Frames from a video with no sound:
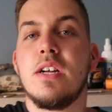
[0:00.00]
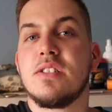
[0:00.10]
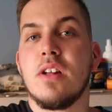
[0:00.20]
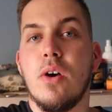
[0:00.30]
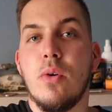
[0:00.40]

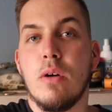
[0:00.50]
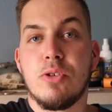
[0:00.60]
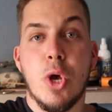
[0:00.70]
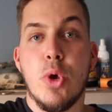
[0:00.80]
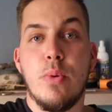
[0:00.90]
So I'll
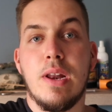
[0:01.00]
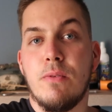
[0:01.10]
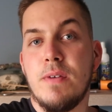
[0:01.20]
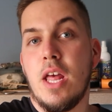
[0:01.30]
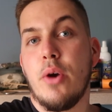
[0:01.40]
show you a little
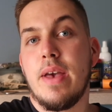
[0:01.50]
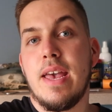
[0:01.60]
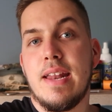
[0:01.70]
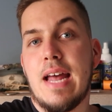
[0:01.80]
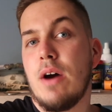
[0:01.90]
video
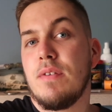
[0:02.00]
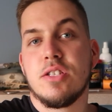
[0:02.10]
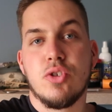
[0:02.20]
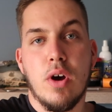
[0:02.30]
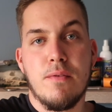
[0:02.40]
here now of
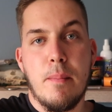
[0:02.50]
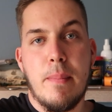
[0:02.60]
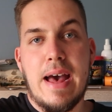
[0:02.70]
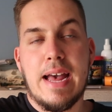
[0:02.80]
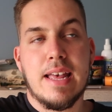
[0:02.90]
us driving
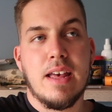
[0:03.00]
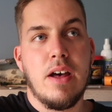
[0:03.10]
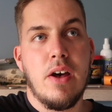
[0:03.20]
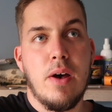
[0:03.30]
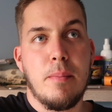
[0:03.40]
back
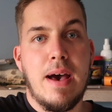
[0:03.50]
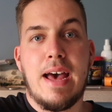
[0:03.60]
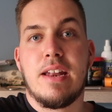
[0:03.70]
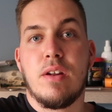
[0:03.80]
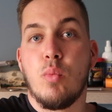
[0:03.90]

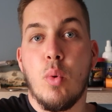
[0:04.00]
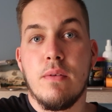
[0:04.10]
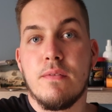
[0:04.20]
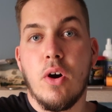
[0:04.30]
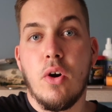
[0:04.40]
and what
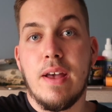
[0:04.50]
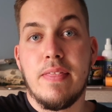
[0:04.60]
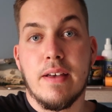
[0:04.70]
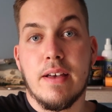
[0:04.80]
we've got in the